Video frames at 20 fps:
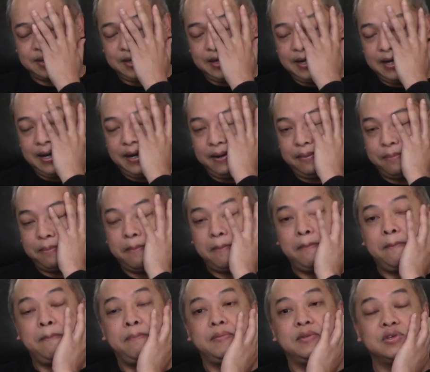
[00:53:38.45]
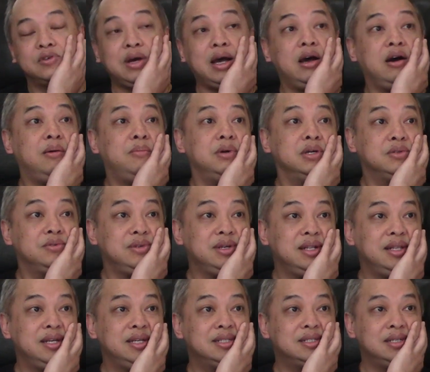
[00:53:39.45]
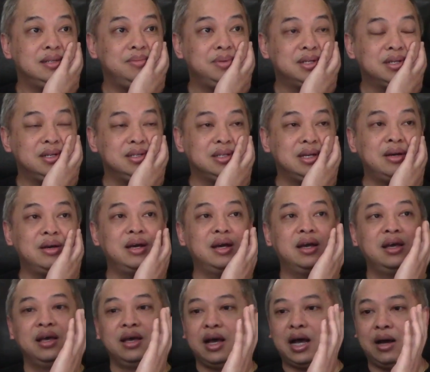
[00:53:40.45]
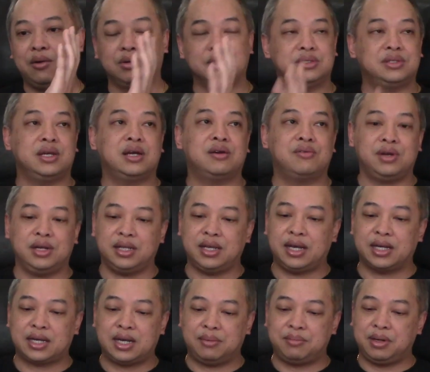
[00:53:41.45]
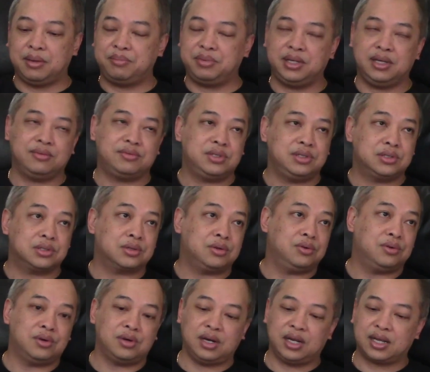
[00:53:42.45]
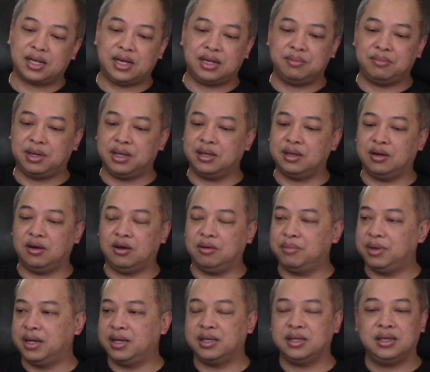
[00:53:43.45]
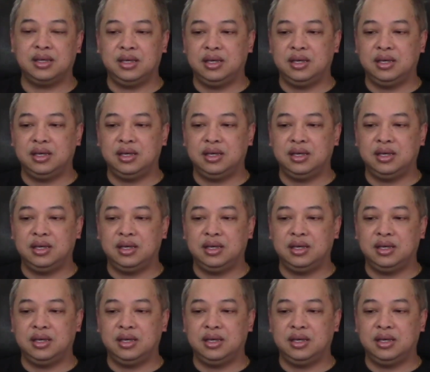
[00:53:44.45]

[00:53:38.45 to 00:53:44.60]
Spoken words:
So I almost re-enlisted because I was there already. I got my PFT score. I got all my